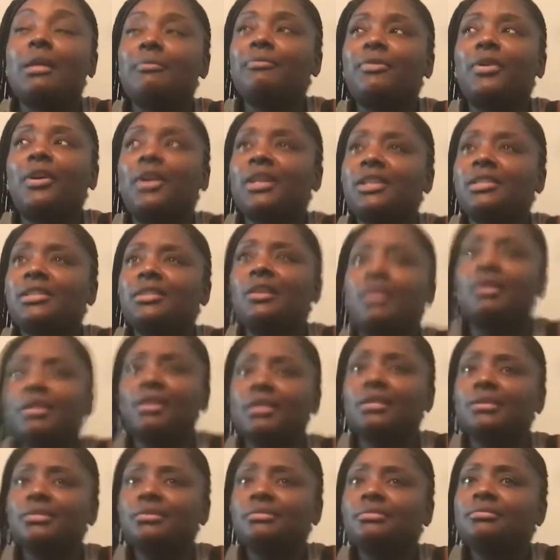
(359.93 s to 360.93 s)
I'm very
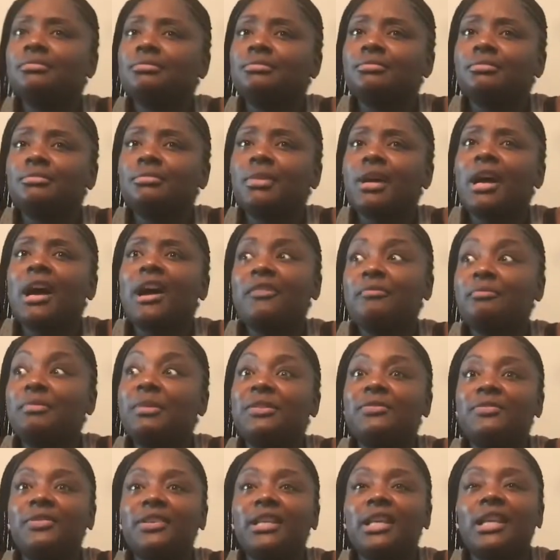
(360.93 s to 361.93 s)
scarred. I've
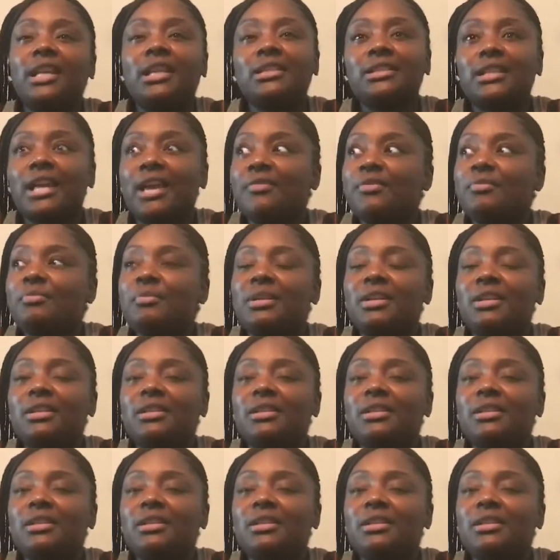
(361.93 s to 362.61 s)
been for years. I haven't been